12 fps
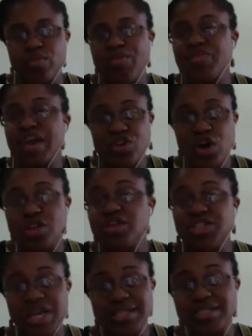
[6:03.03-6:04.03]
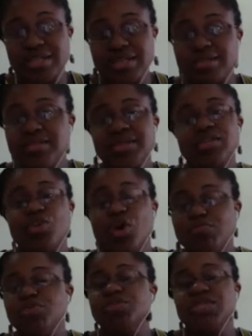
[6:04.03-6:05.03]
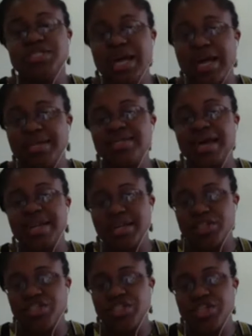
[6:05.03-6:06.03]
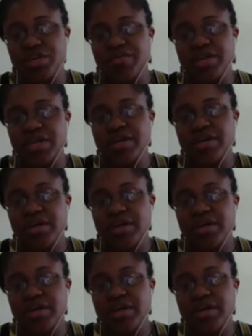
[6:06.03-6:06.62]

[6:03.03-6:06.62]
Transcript: knowledge and skills in computer science and engineering.